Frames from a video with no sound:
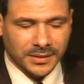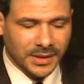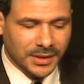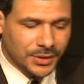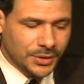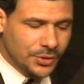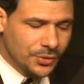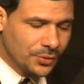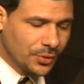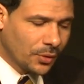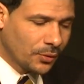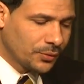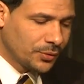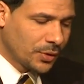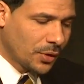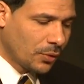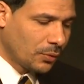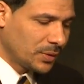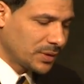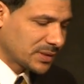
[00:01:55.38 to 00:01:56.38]
then you don't
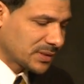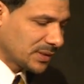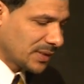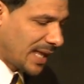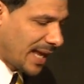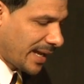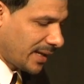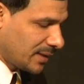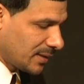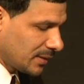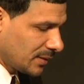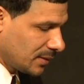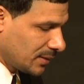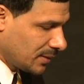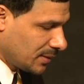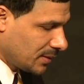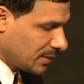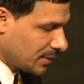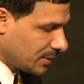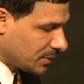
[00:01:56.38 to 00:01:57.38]
know this life
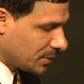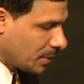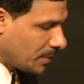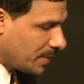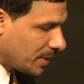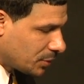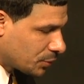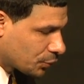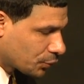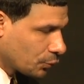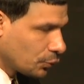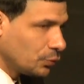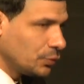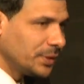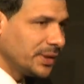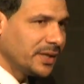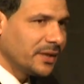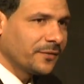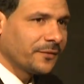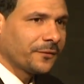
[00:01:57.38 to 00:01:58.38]
to be
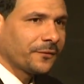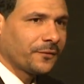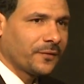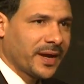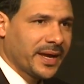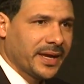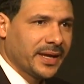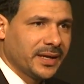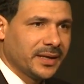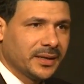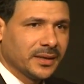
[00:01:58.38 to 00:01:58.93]
truly afraid.